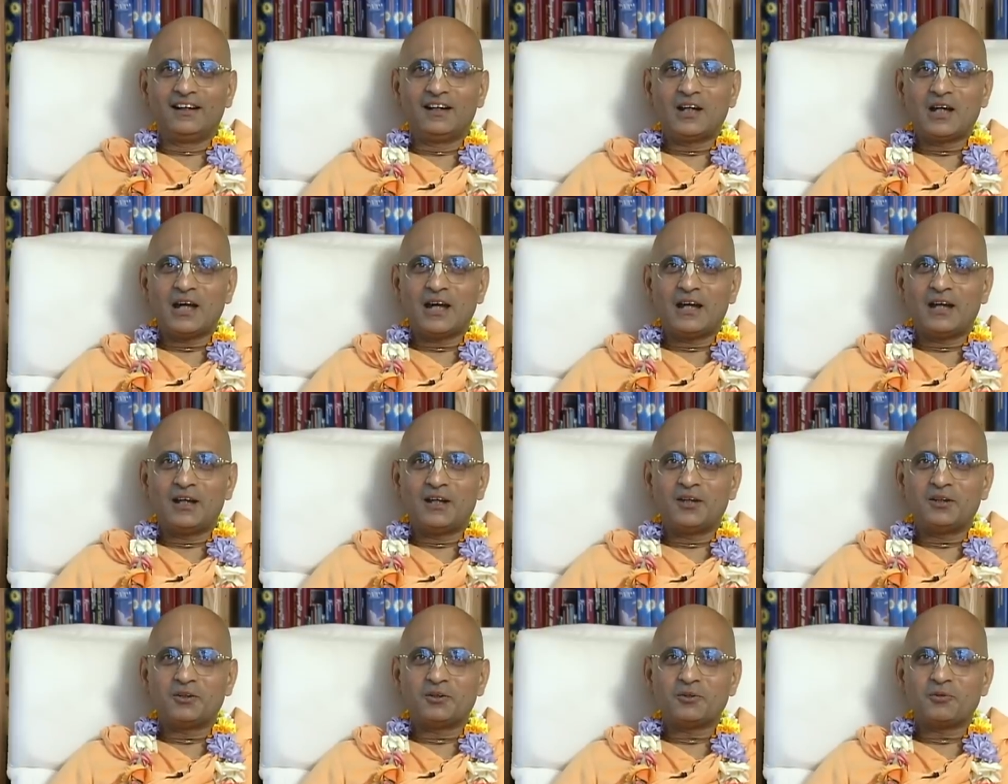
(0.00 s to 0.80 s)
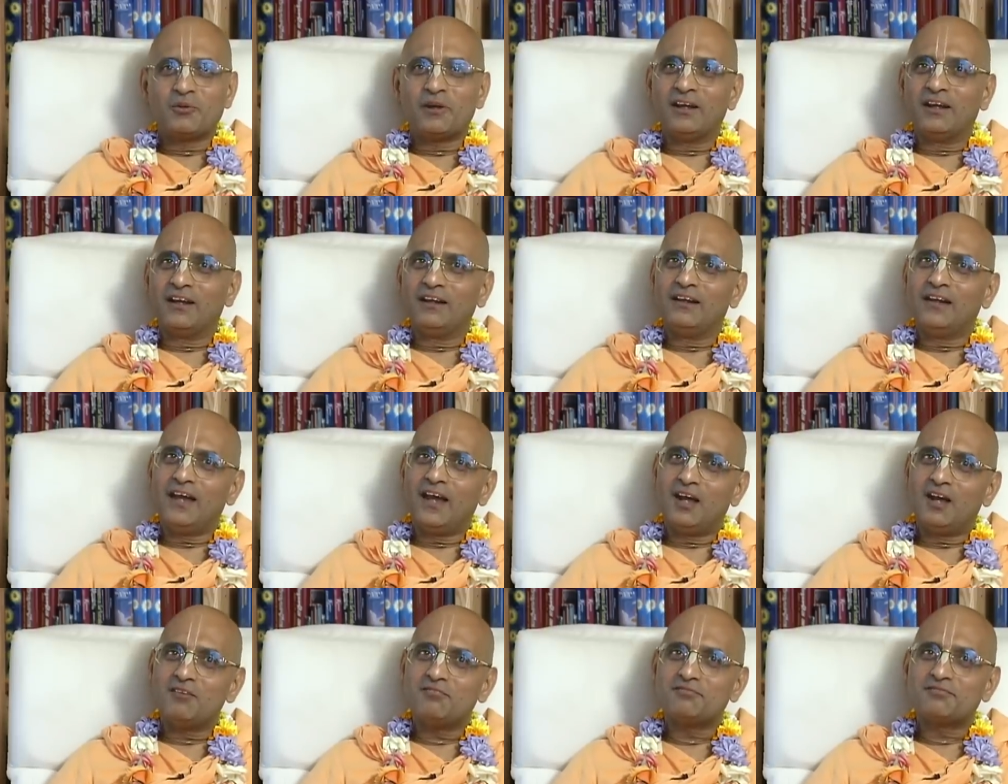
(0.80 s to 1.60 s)
And when I
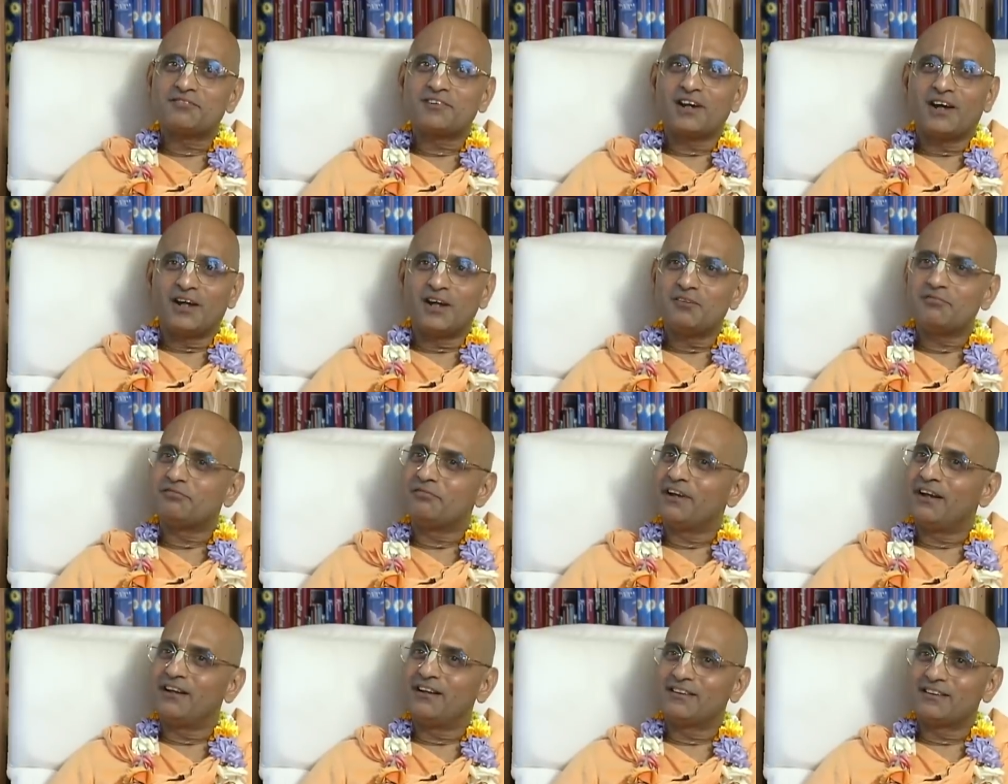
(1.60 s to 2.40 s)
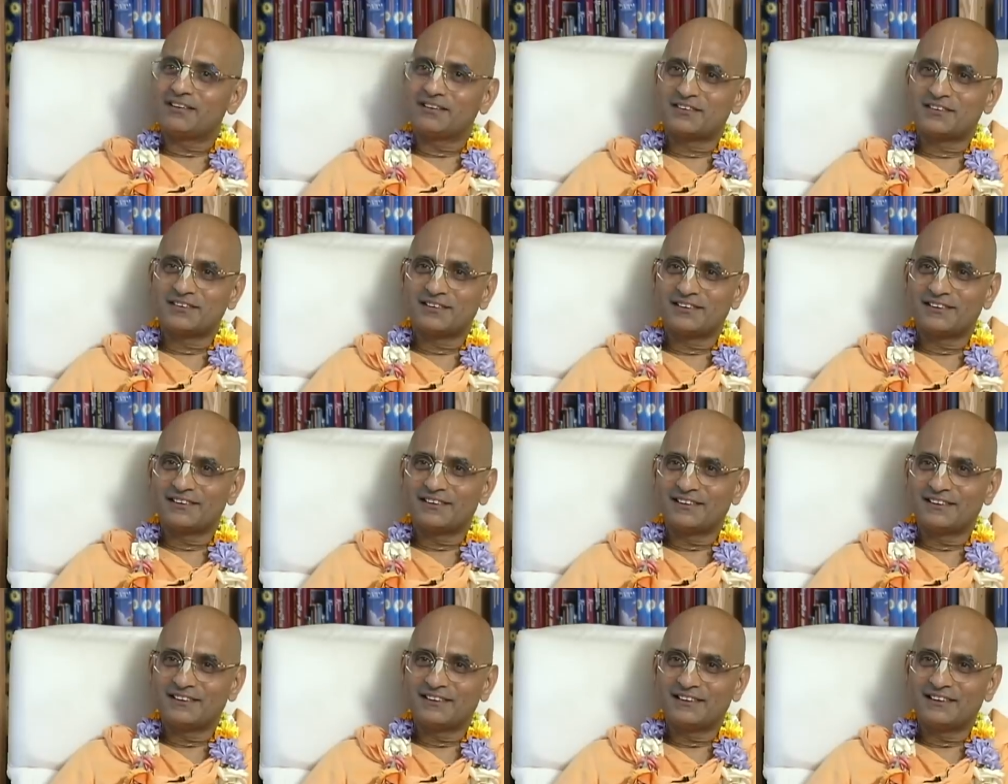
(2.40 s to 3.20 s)
left, I felt
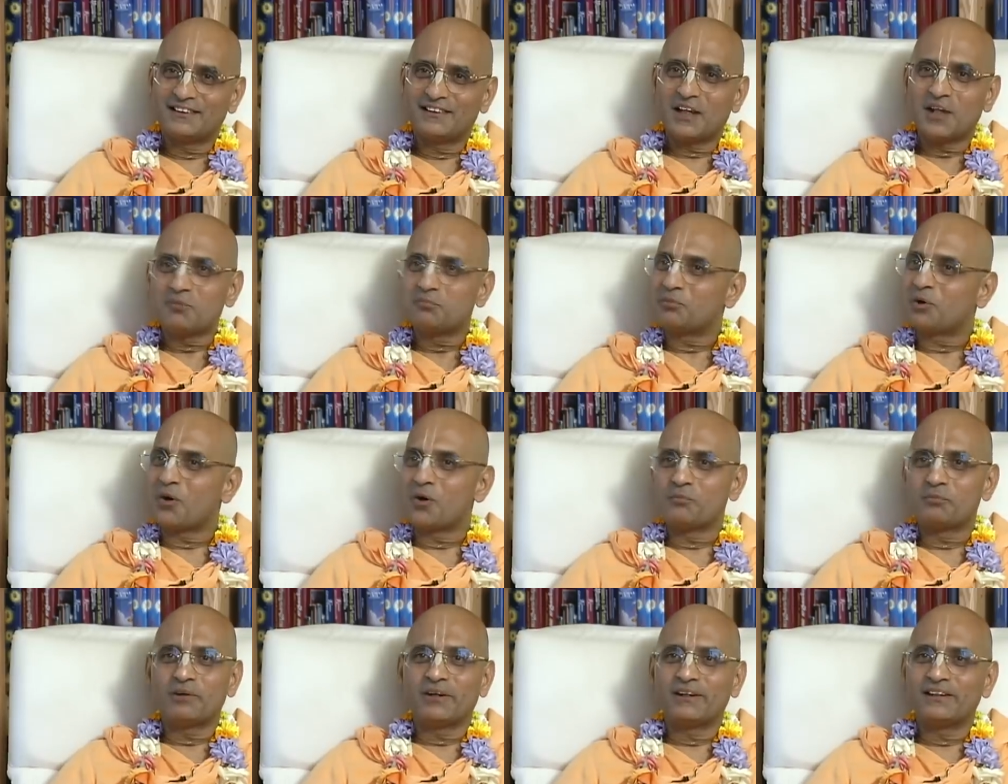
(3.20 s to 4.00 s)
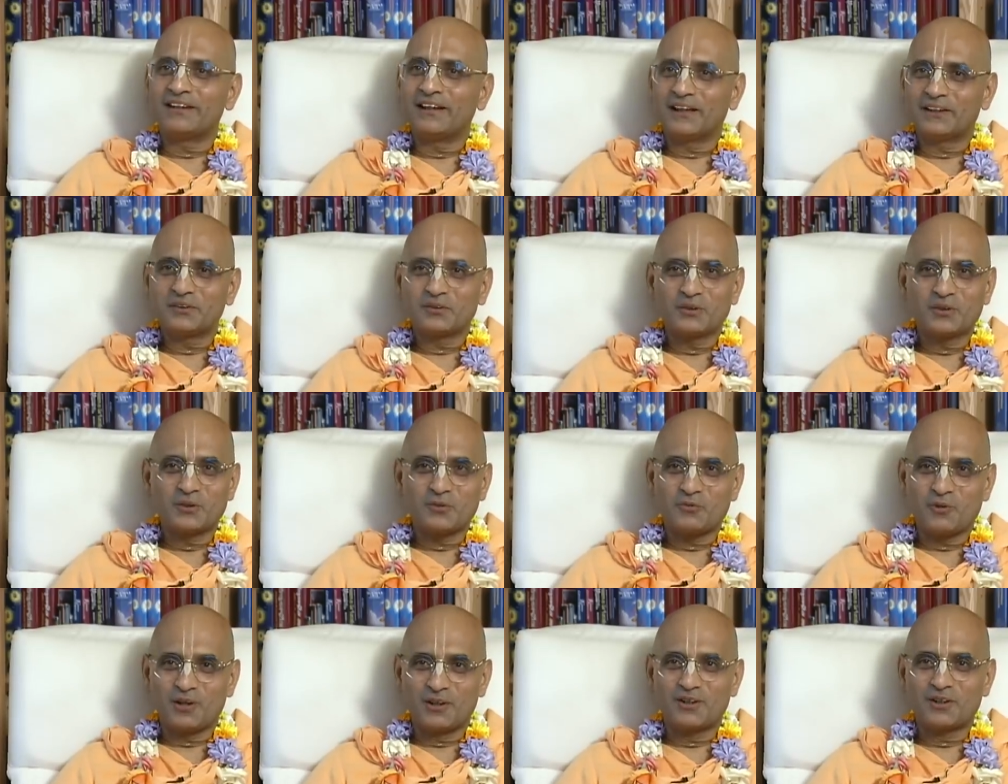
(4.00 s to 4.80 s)
that Prabhupada actually
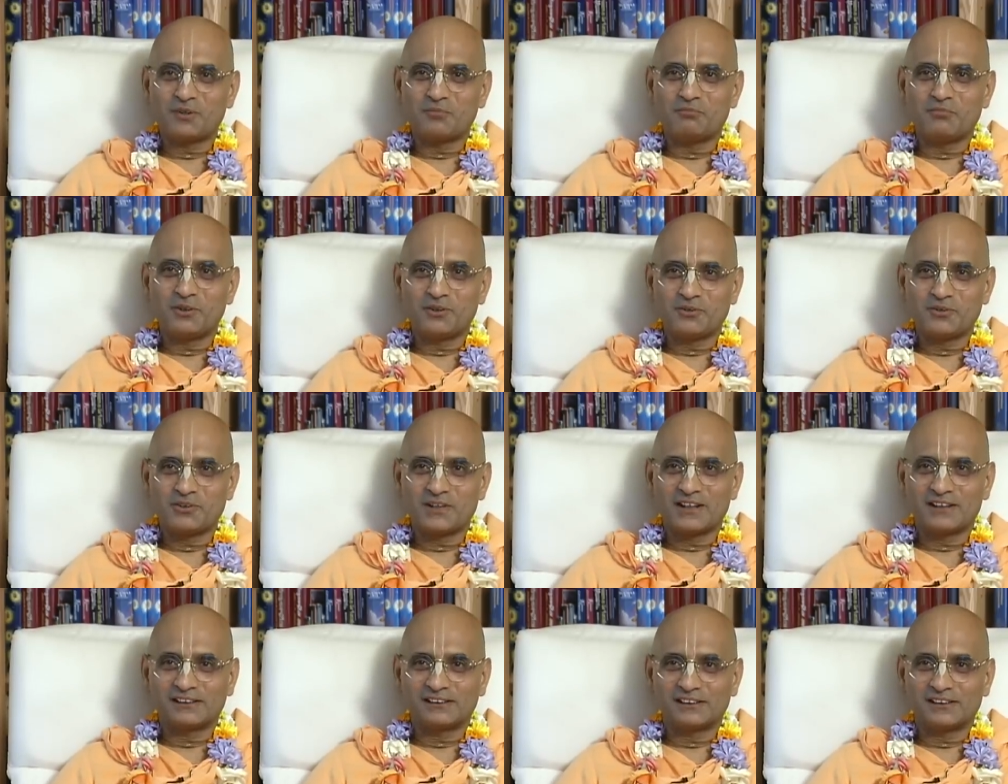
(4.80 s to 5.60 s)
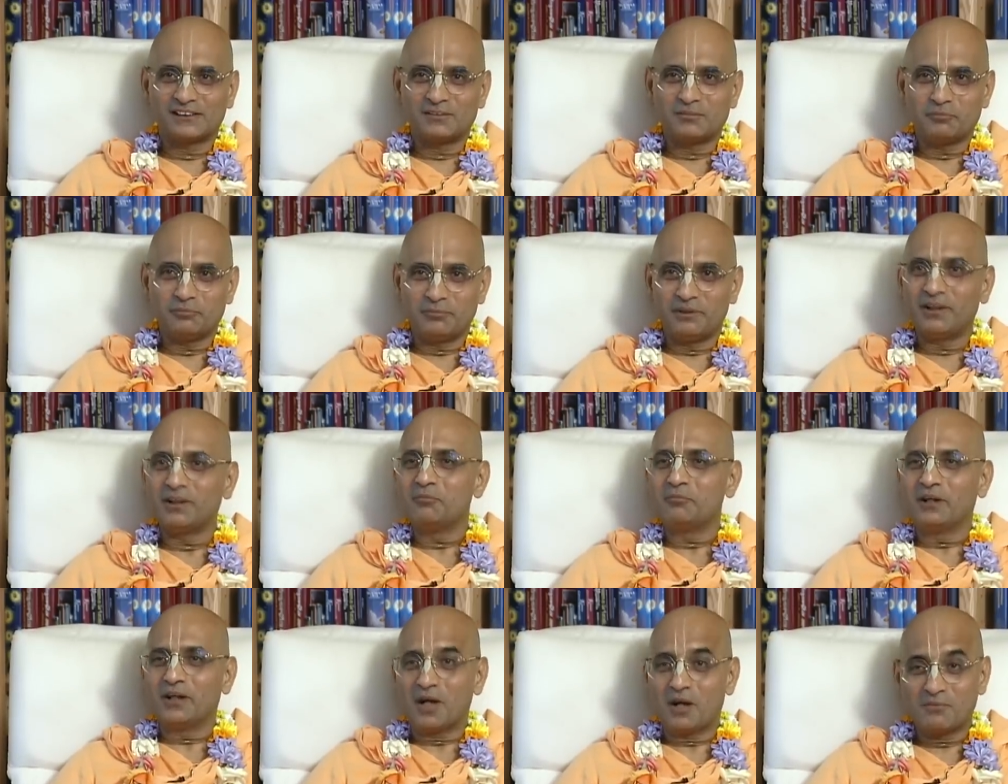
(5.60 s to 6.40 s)
wanted me to
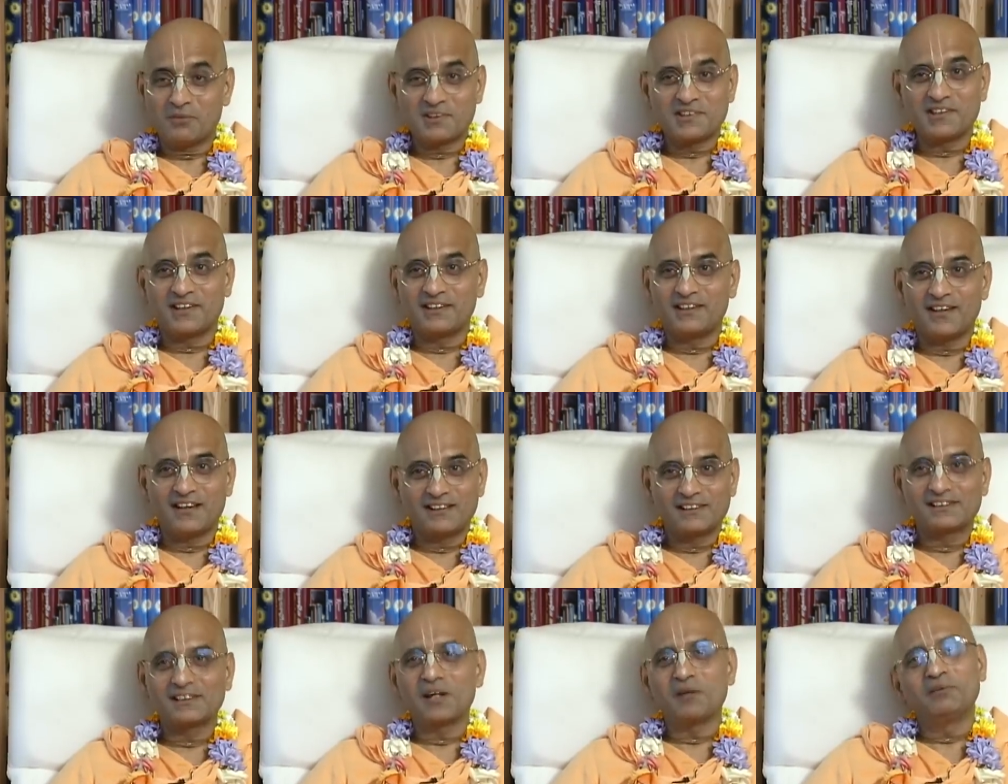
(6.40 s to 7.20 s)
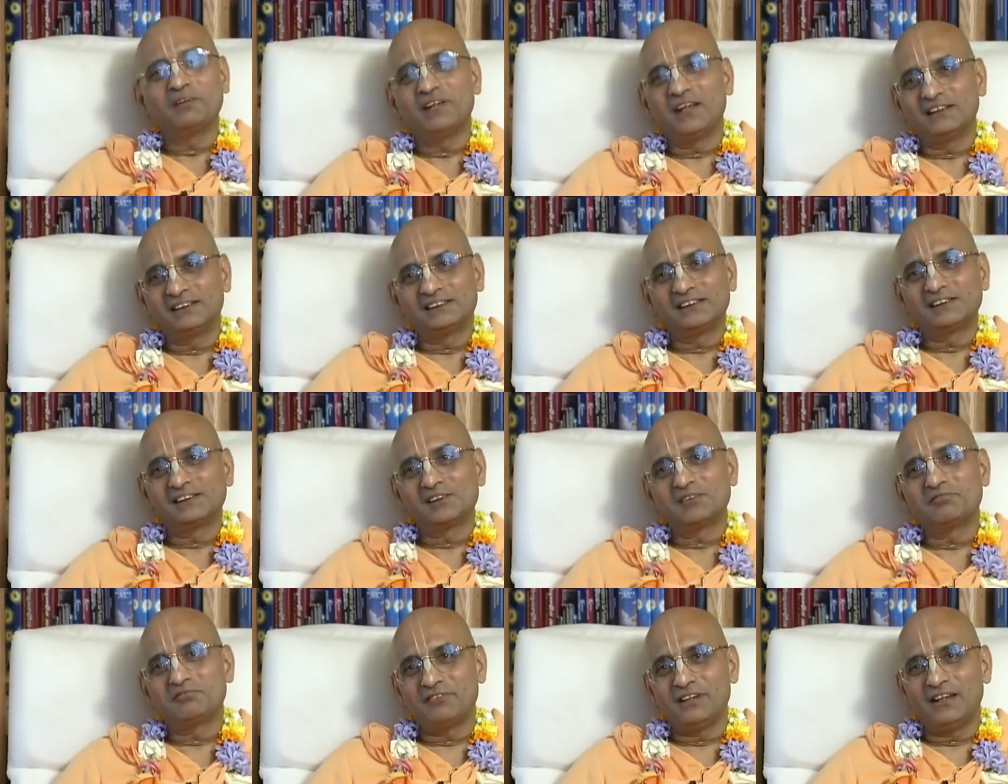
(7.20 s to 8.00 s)
become a sannyasi. That's just
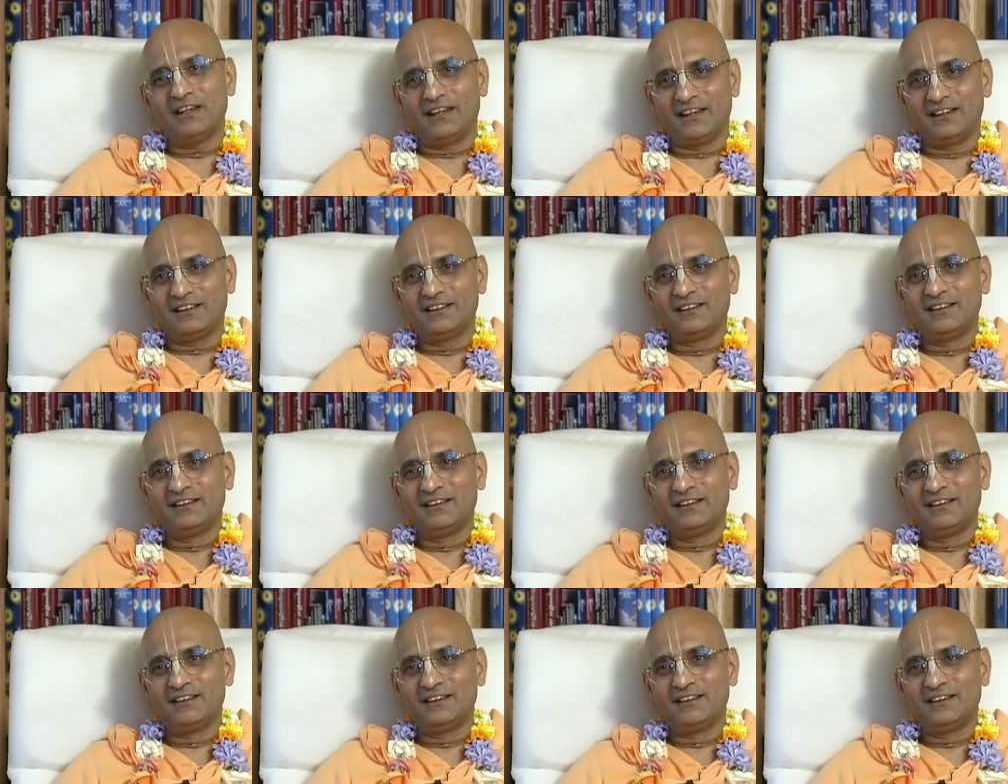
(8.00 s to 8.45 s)
a feeling.